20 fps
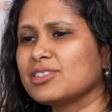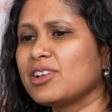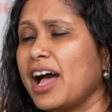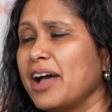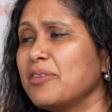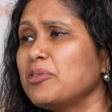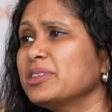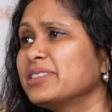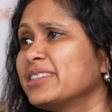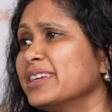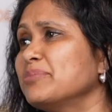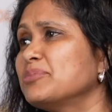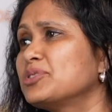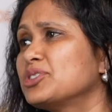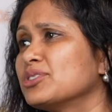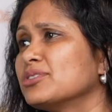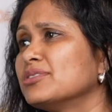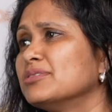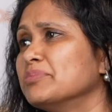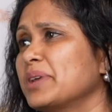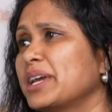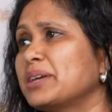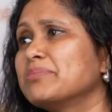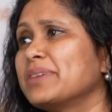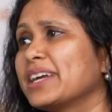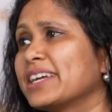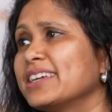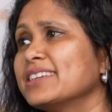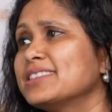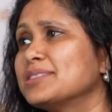I want them to make
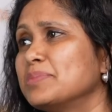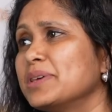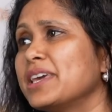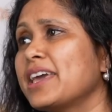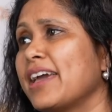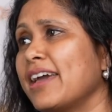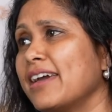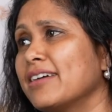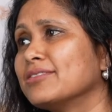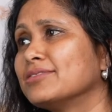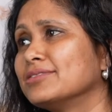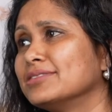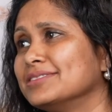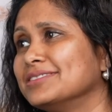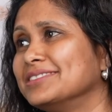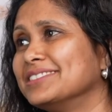my kids behave.